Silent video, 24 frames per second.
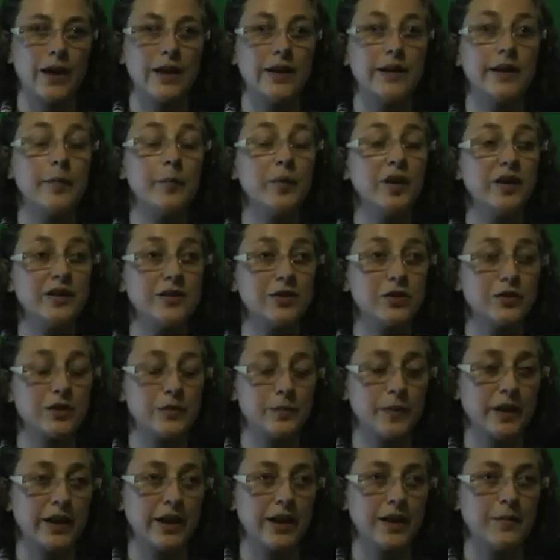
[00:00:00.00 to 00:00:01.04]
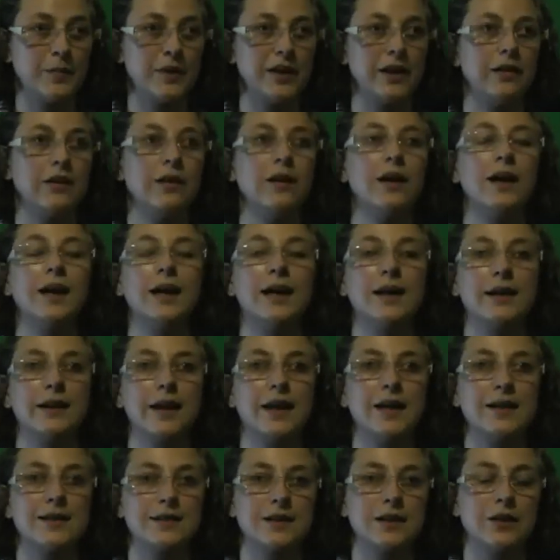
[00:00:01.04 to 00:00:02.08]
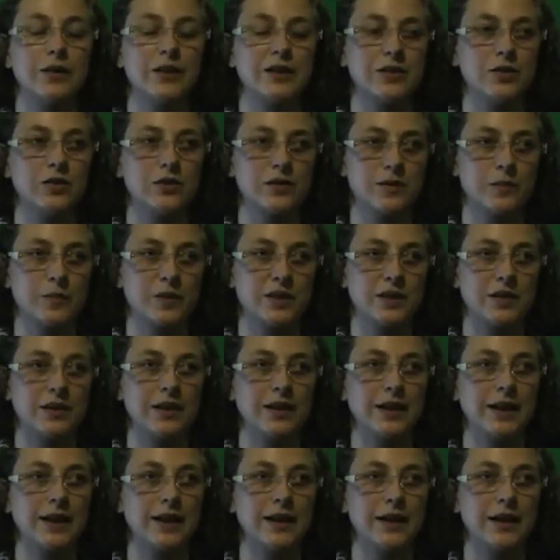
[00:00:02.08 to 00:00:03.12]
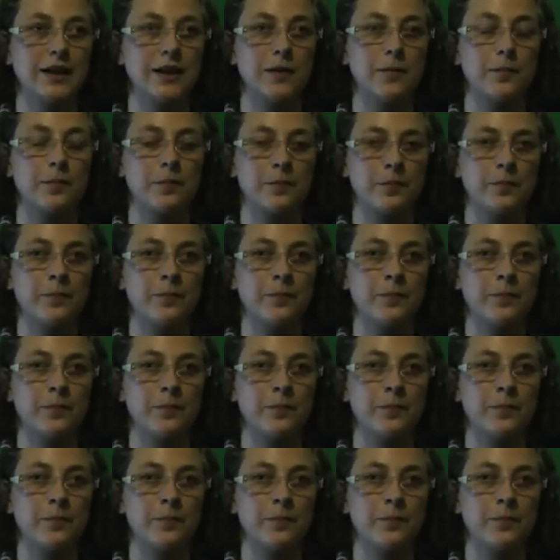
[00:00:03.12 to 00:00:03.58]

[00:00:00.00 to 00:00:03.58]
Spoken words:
And then my daughter became ill and had to go into hospital again.